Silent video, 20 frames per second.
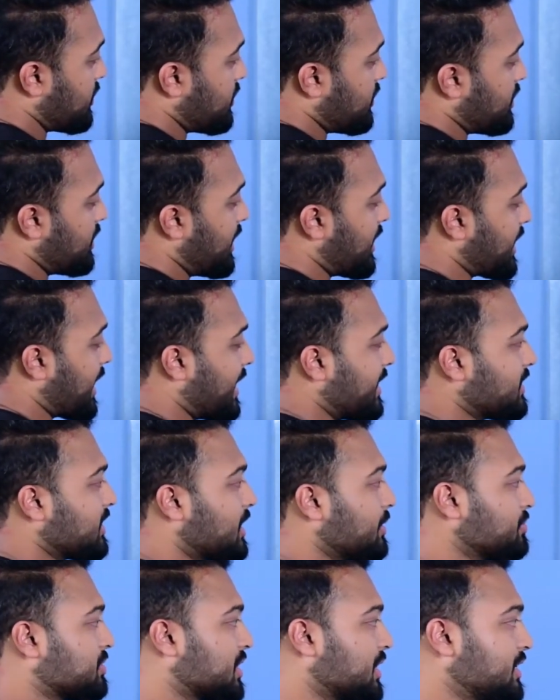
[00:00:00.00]
learn high
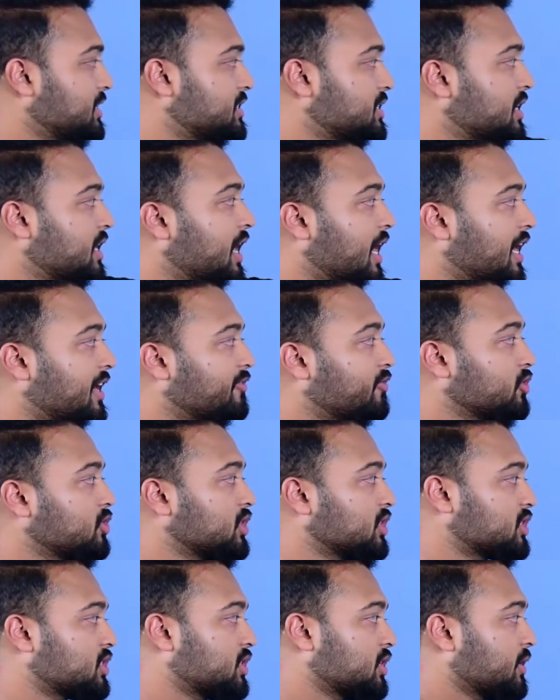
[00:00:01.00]
income skills and if you
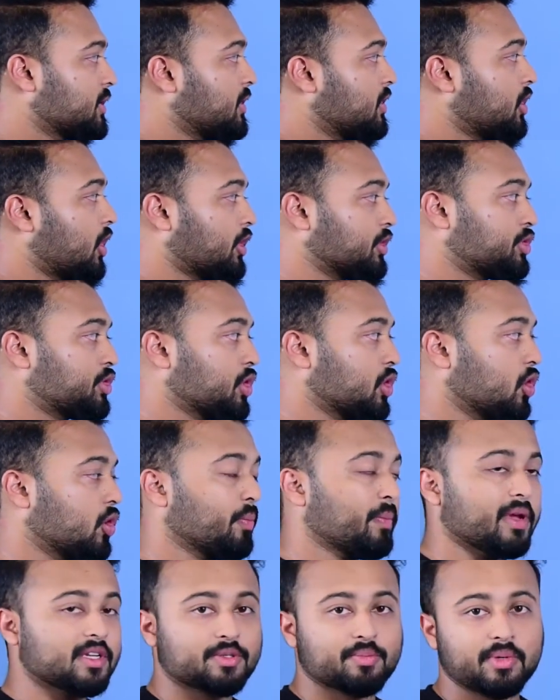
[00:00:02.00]
just launch your
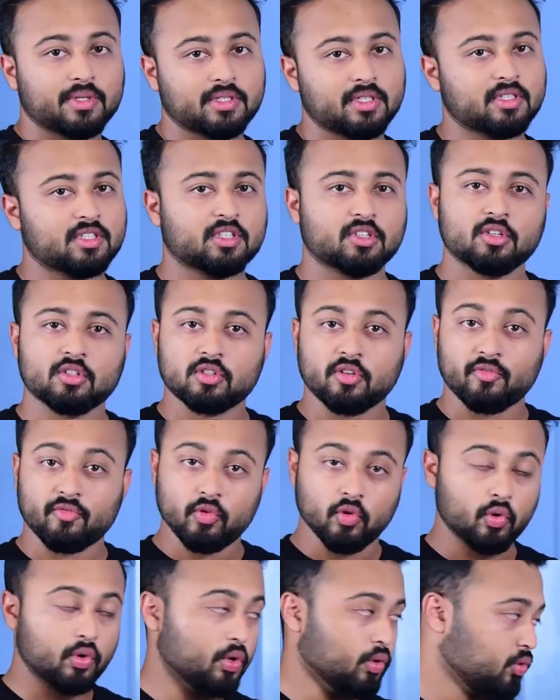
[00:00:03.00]
home-based business, it is of
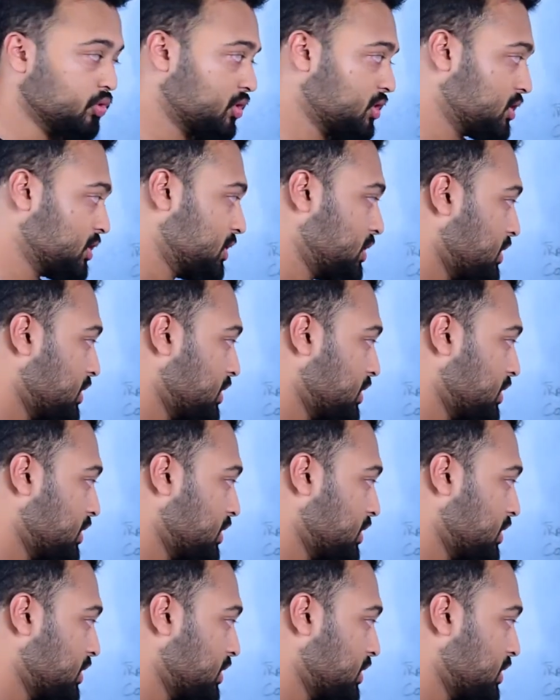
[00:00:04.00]
no use.